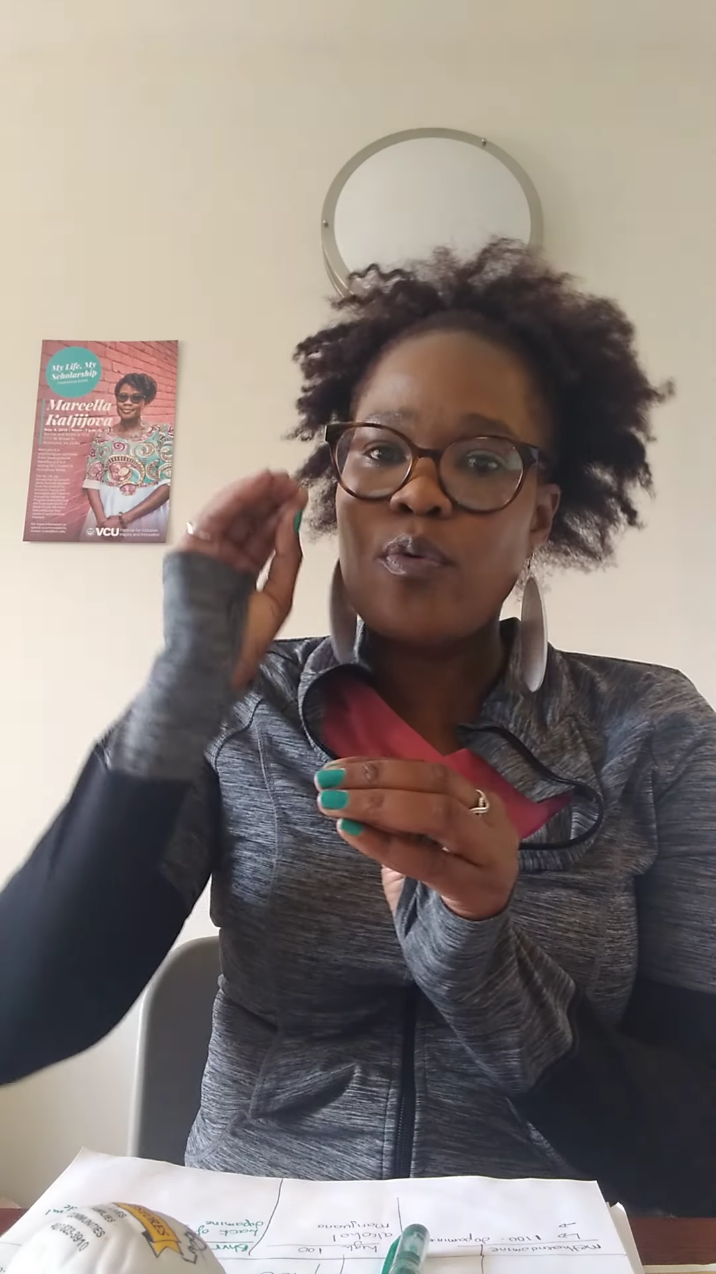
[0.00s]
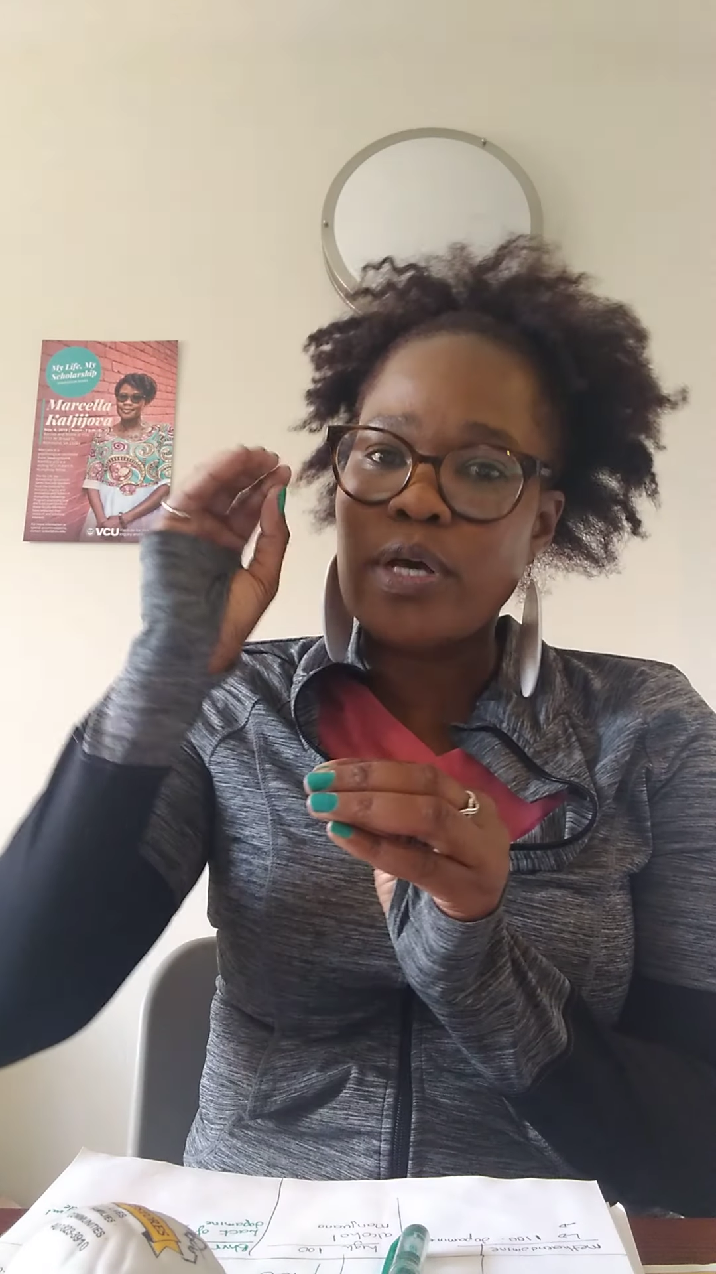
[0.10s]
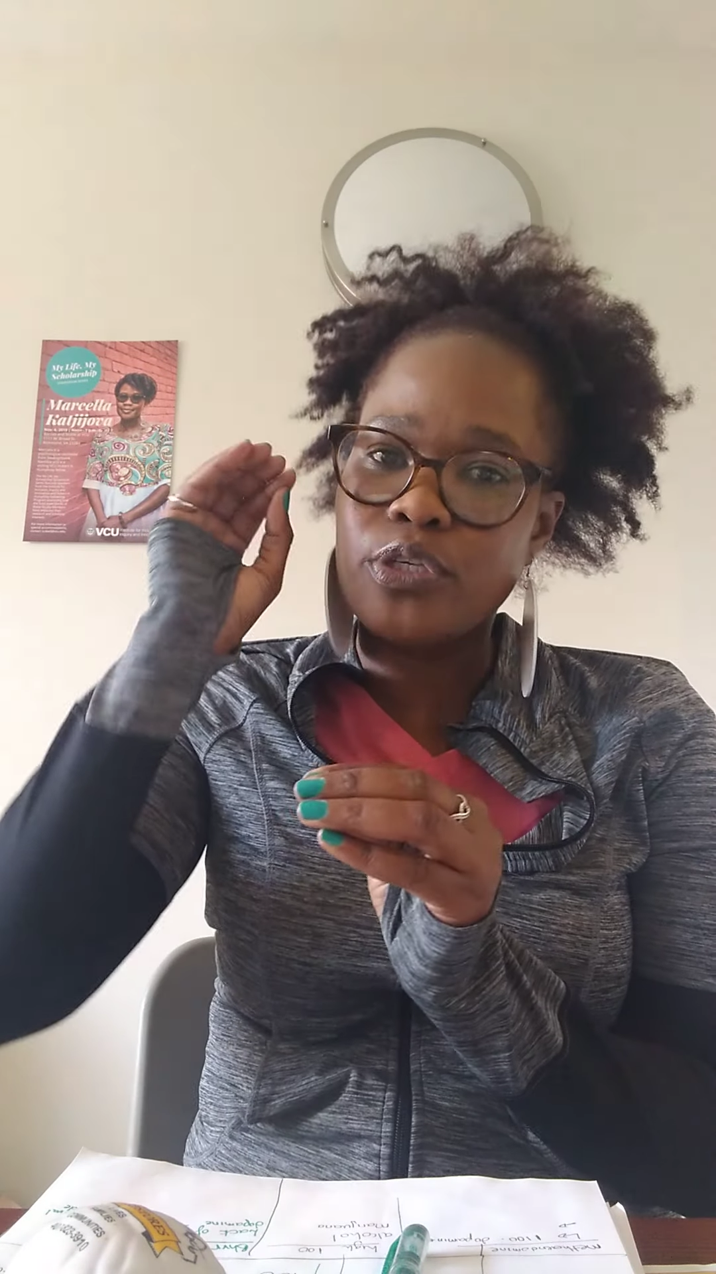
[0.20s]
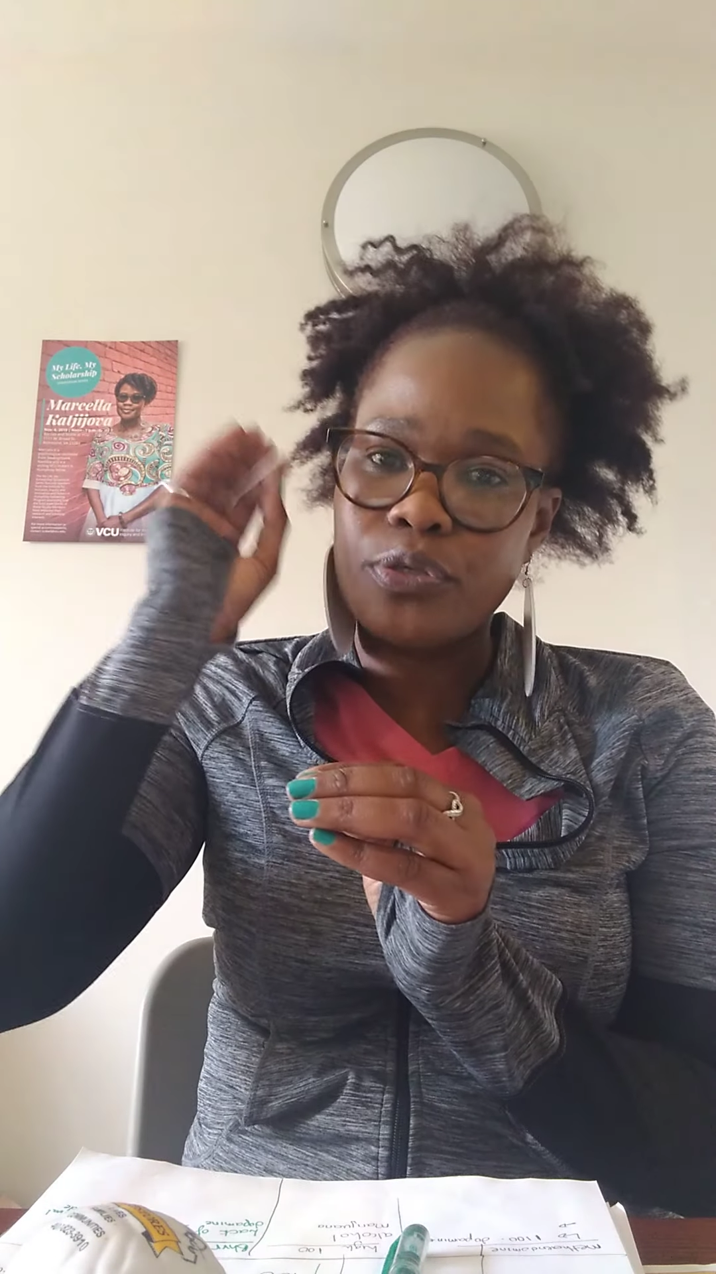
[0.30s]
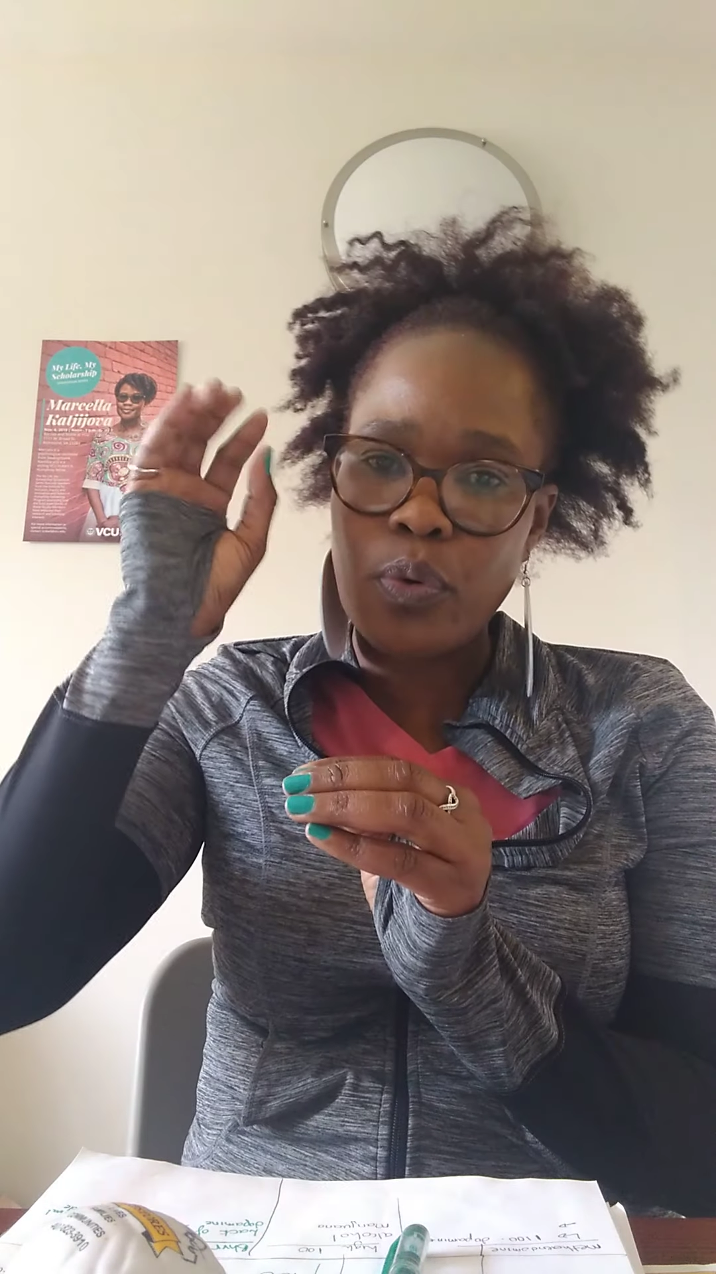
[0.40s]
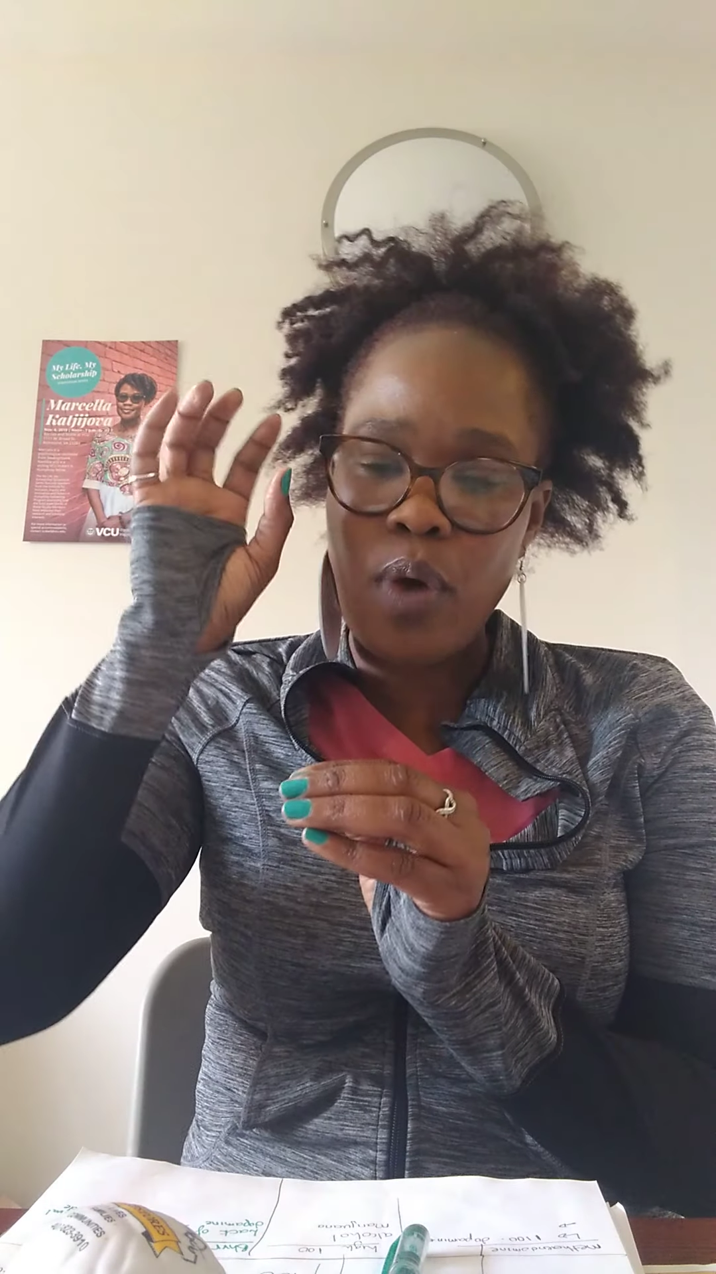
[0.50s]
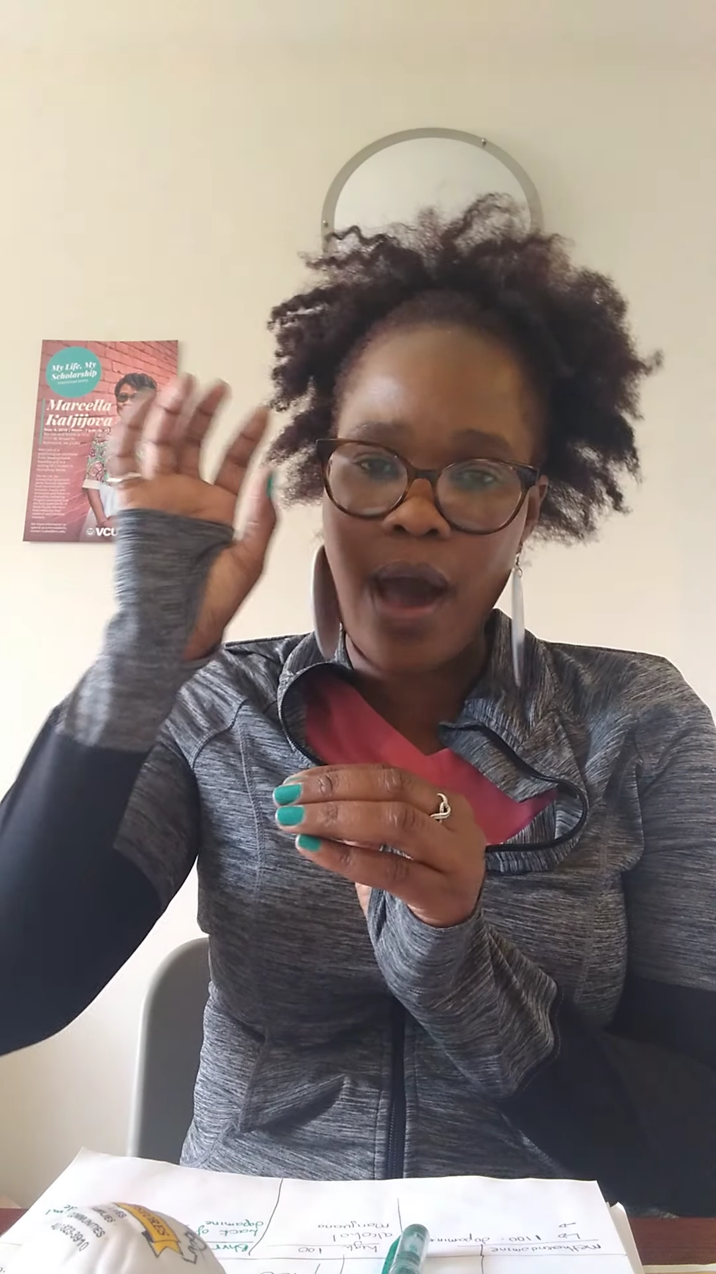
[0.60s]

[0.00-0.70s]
was so